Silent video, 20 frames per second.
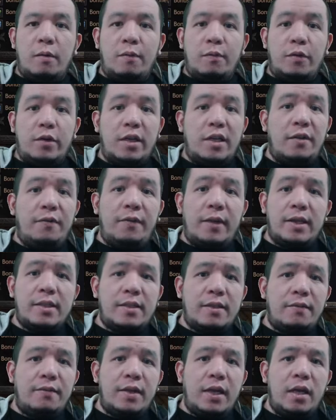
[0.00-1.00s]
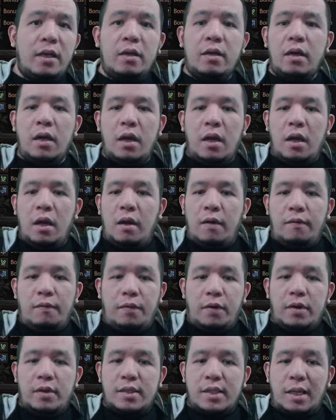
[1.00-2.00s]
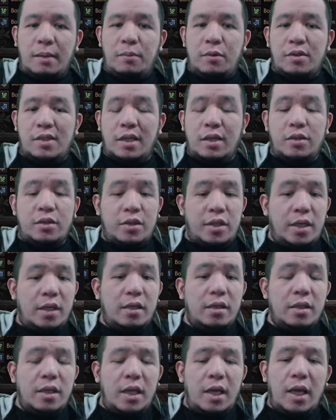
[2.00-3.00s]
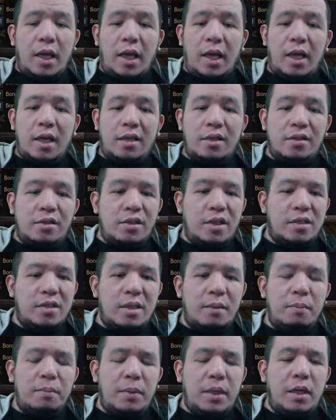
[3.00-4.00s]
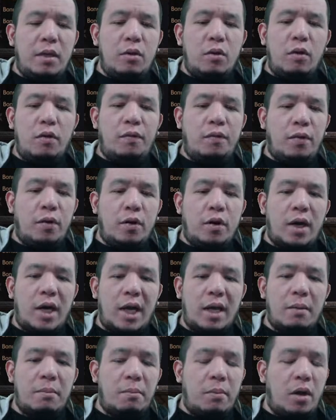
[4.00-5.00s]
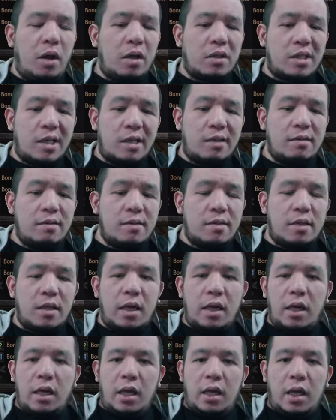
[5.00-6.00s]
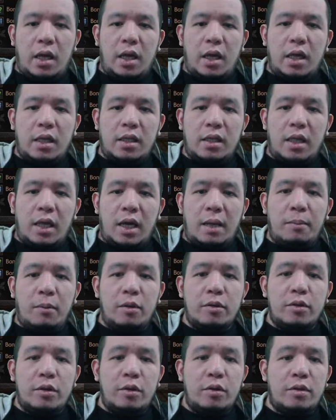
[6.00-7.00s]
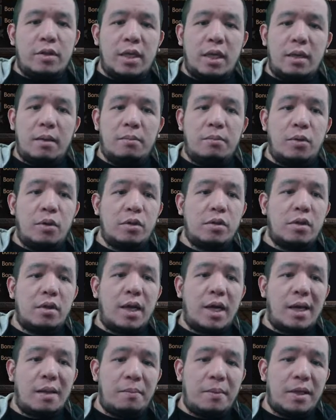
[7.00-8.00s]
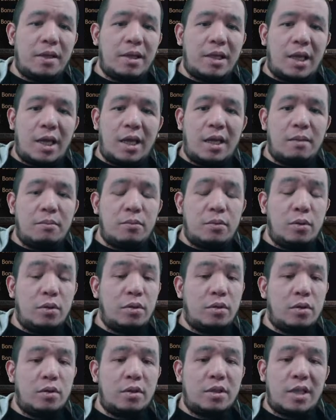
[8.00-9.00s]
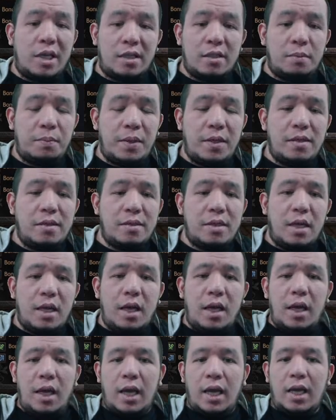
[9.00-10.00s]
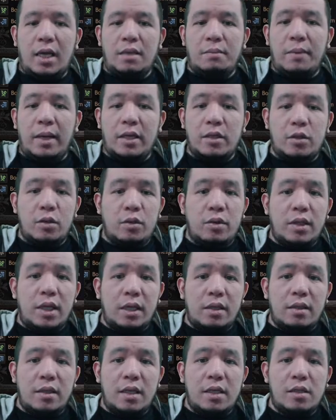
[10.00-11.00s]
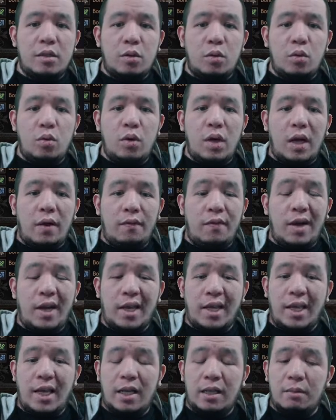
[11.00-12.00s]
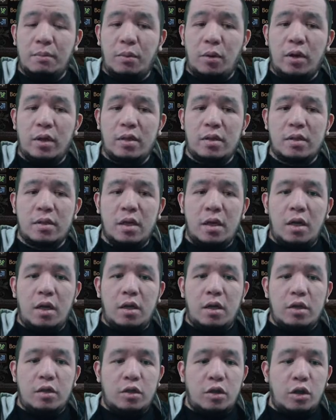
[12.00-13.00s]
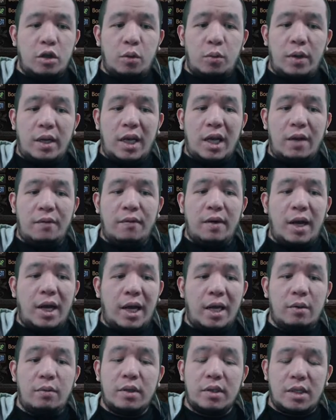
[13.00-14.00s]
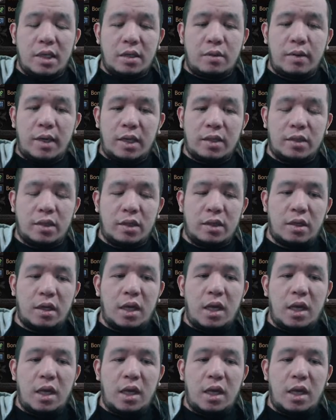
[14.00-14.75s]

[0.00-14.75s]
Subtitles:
For the defensive gear, first I'm using shield, and just simply look for high block chance, and I'm also using Bruiser helmet and Bruiser chest piece, and make sure that these two have high health points so you will have high regeneration.